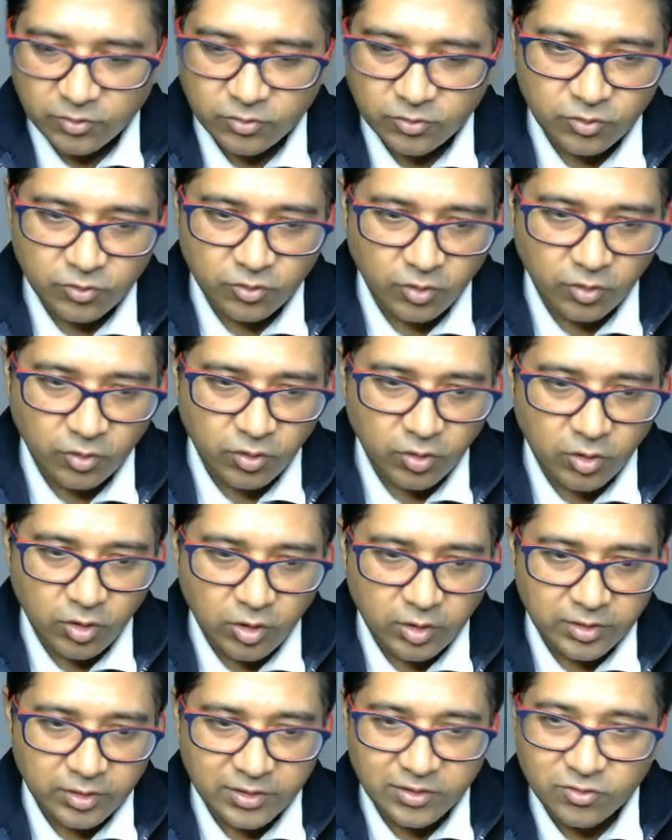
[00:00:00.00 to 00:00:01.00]
So
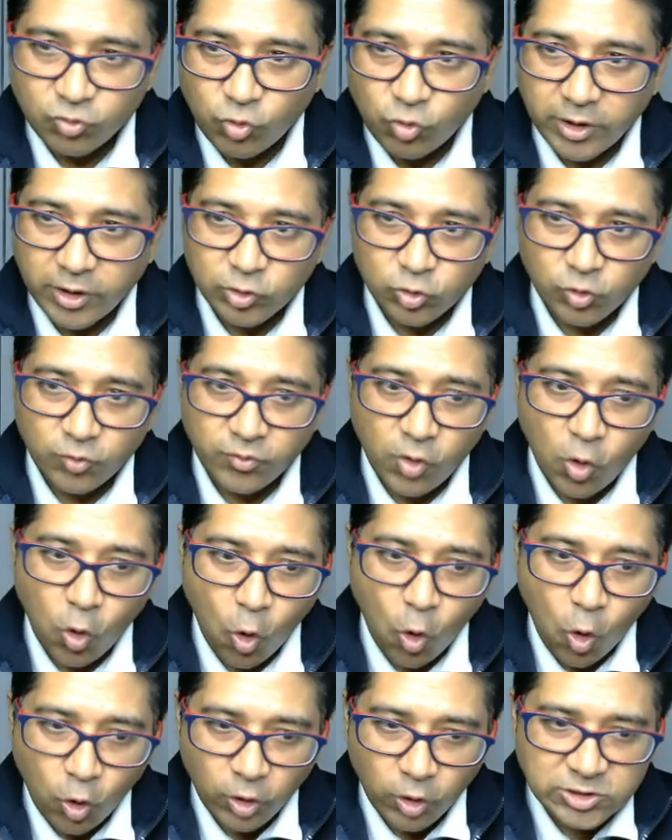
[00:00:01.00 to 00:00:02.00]
this is going to be
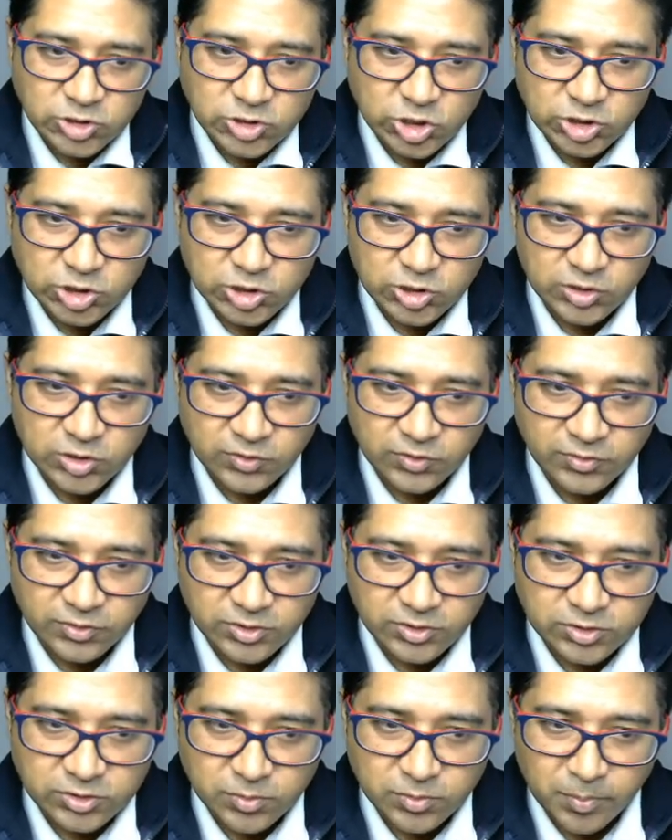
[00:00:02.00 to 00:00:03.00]
horizontal
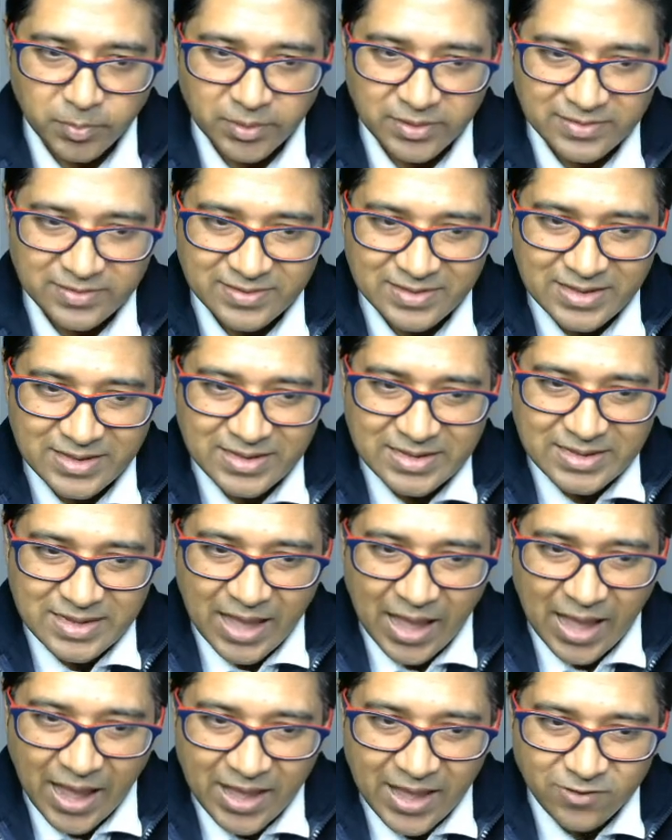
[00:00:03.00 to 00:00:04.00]
reverse, means
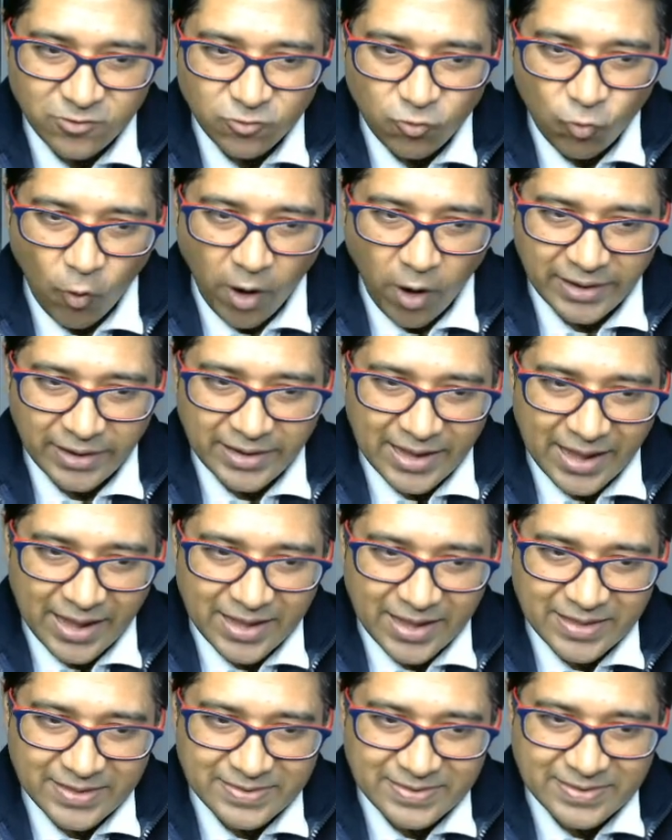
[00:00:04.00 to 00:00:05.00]

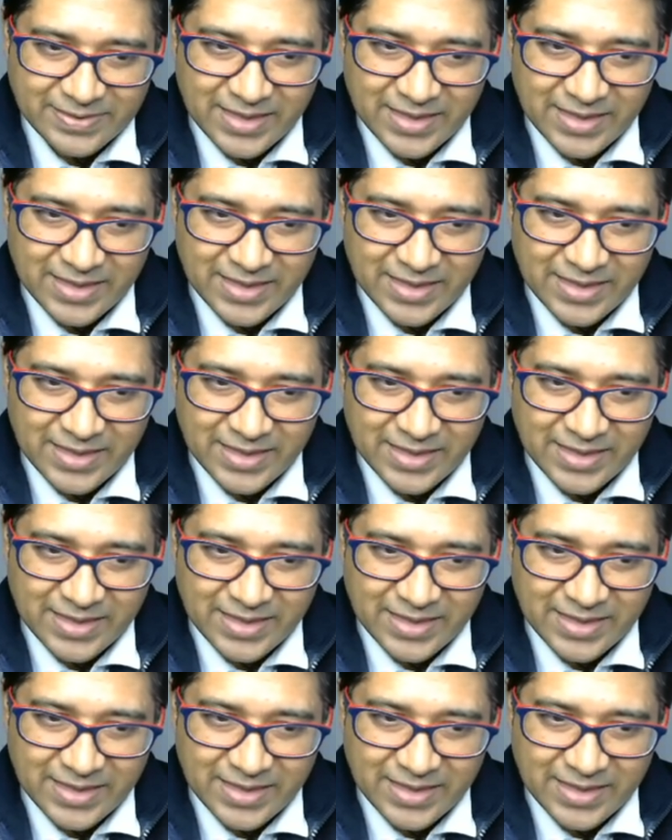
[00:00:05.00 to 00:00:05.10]
SYSNEG